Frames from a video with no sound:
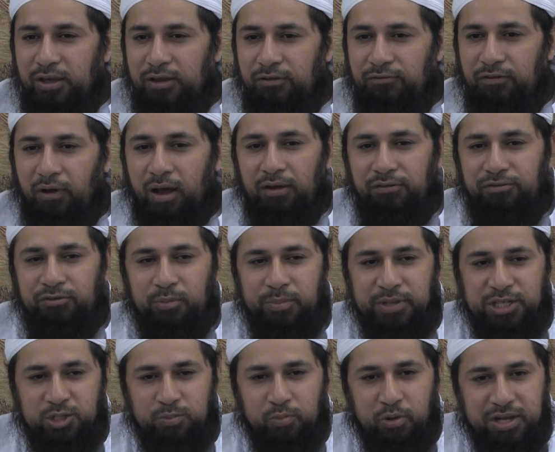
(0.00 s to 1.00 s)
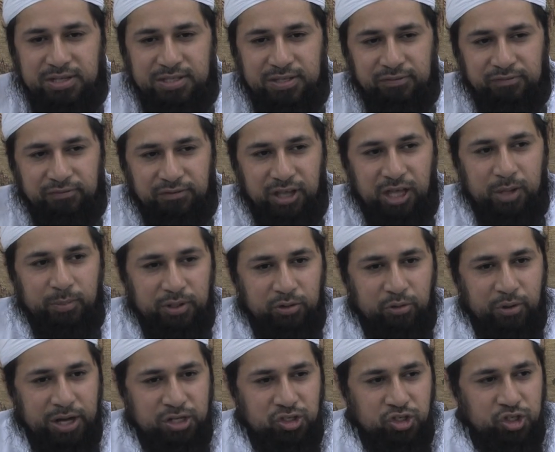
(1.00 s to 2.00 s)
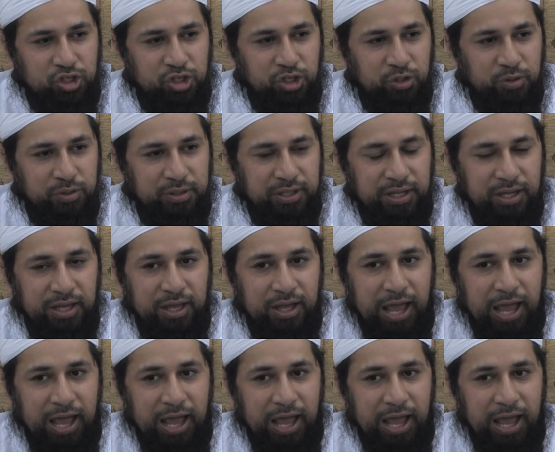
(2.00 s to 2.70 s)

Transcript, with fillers: far from expressing verbal gratitude